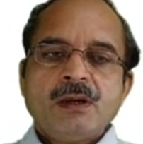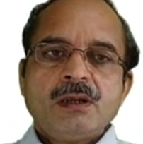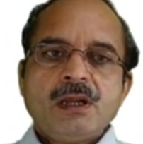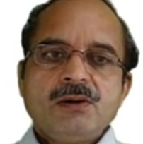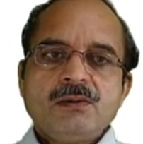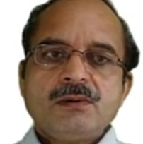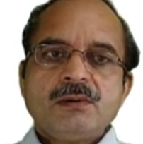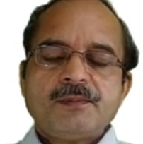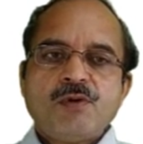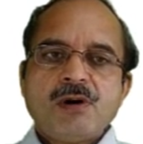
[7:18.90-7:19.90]
Now
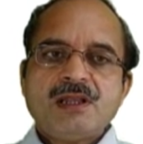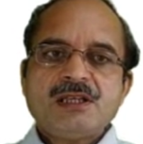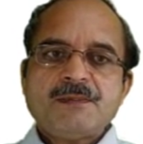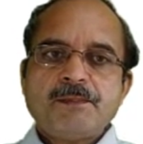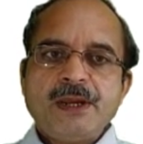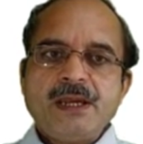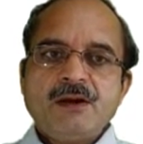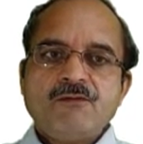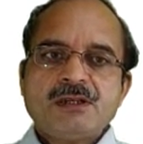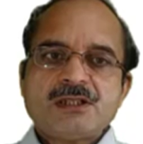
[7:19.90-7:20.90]
for this B,
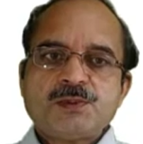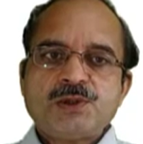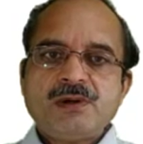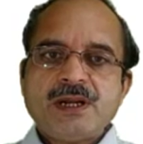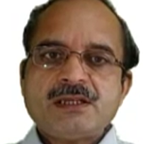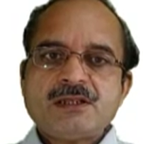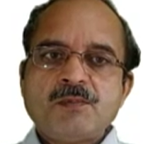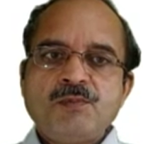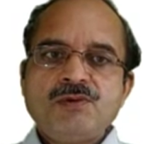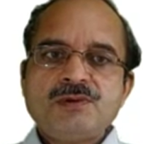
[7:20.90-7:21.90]
we substitute as
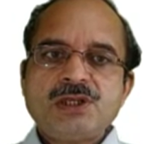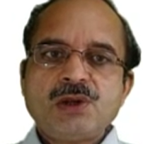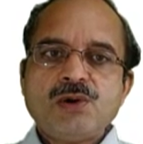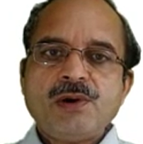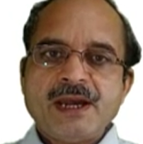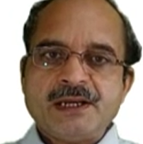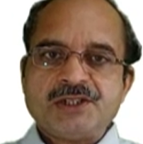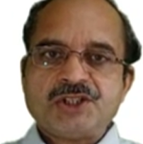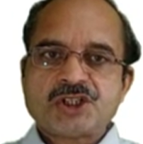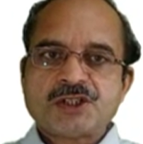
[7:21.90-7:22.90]
mu 0
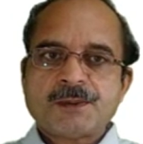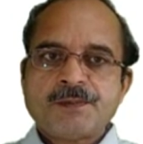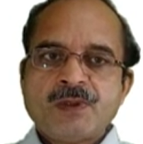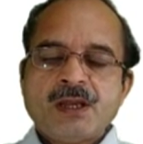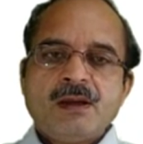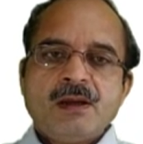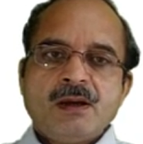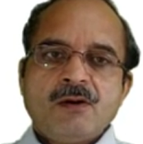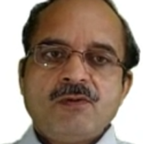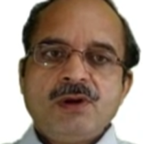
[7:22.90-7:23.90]
H.
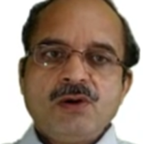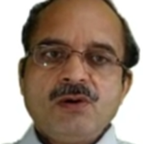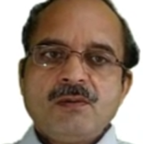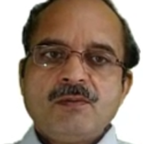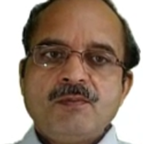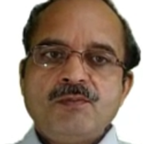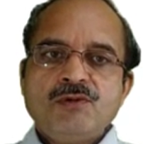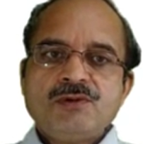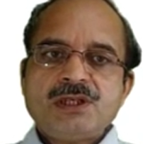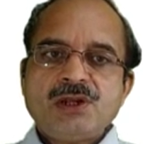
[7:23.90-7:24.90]
We know
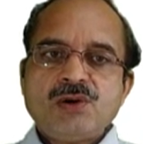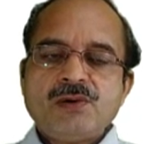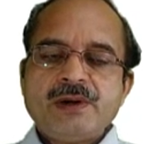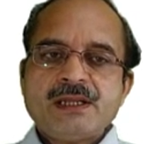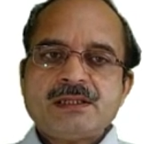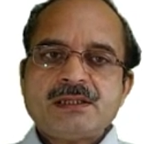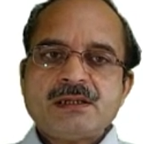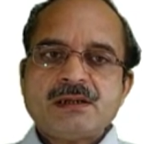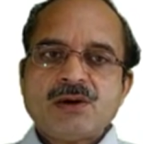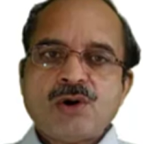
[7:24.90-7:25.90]
mu 0, it is
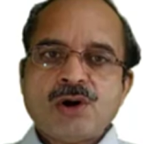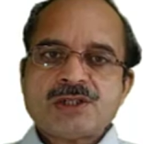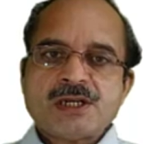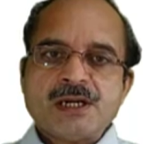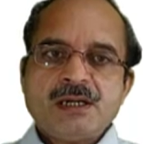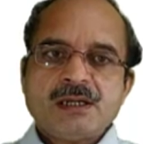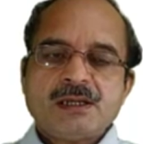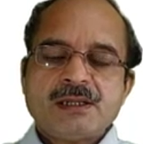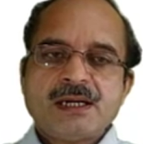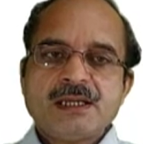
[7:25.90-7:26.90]
a constant,
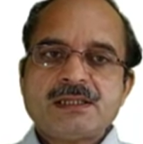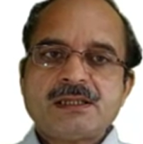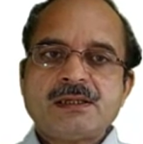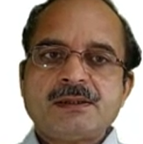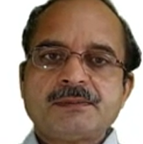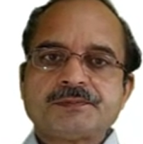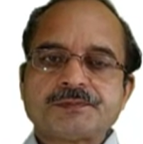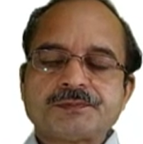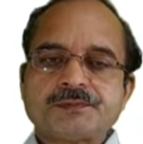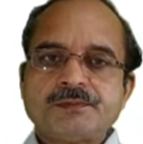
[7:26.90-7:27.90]
that is the
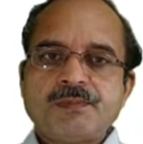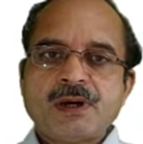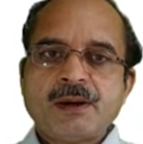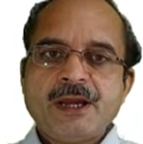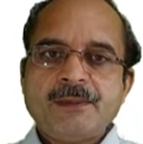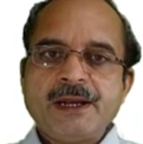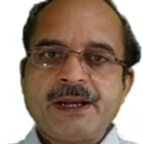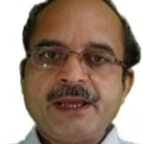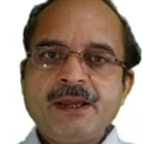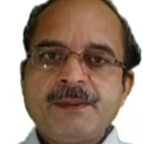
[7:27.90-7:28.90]

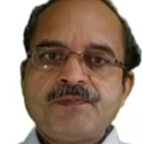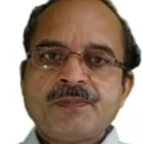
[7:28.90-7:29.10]
permeability,